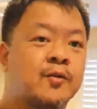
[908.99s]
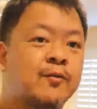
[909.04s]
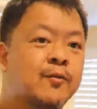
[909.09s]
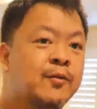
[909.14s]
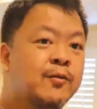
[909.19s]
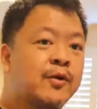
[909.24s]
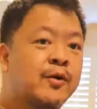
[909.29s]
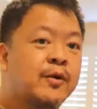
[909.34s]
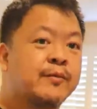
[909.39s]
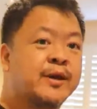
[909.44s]
we
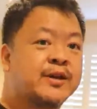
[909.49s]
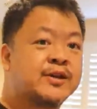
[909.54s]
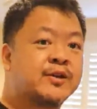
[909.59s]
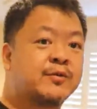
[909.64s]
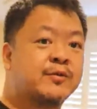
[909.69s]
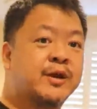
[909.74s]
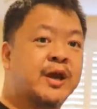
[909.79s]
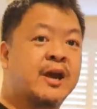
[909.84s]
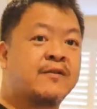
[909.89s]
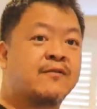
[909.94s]
want to make sure
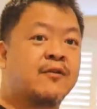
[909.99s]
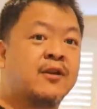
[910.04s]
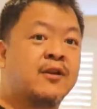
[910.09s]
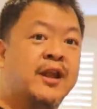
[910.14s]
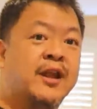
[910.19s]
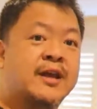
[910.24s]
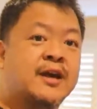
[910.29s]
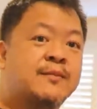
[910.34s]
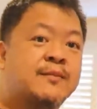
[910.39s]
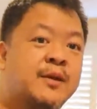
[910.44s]
we have our
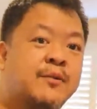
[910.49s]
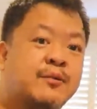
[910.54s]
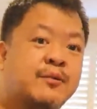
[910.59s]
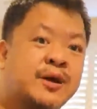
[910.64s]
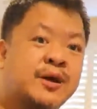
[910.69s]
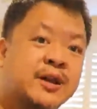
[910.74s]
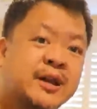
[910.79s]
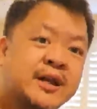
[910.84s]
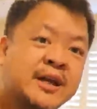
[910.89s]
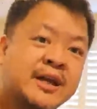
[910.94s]
leg up and we're
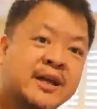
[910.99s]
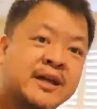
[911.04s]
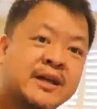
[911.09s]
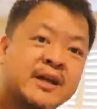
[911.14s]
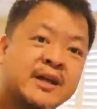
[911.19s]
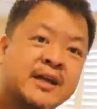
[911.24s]
going to kick